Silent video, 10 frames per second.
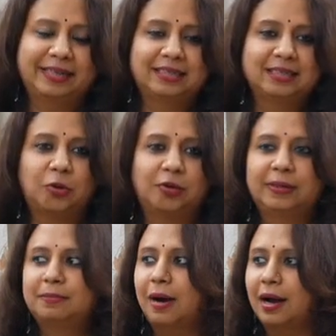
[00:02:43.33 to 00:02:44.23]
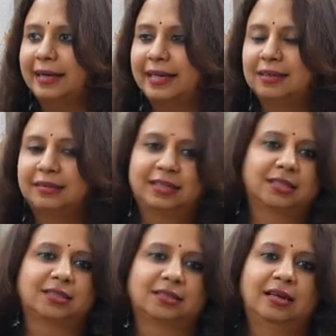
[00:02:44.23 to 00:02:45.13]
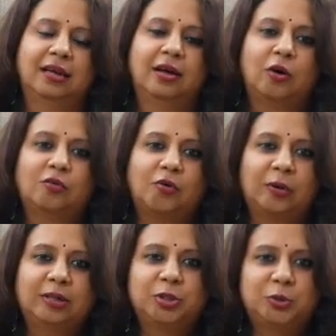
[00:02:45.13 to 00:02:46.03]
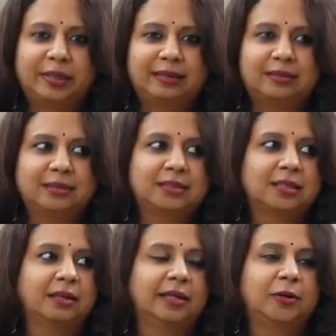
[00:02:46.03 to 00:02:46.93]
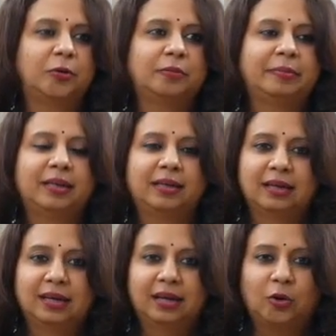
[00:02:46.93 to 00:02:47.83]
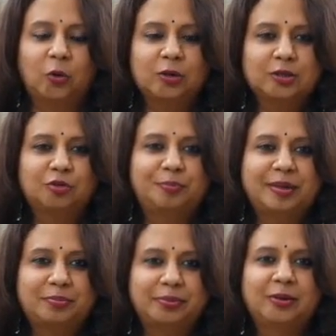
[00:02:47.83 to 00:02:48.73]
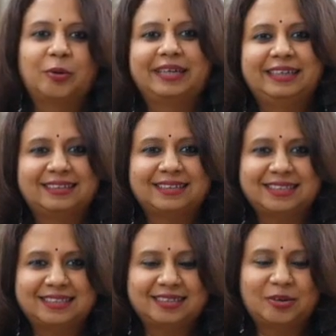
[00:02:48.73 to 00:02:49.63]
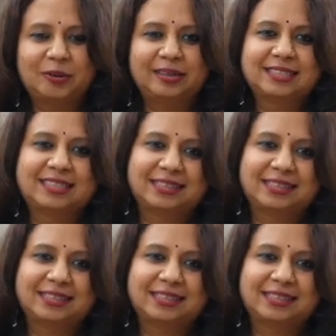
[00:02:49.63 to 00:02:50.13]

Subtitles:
It is all the marketing tricks of all the jewelers. It could be also of people who are interested in all this.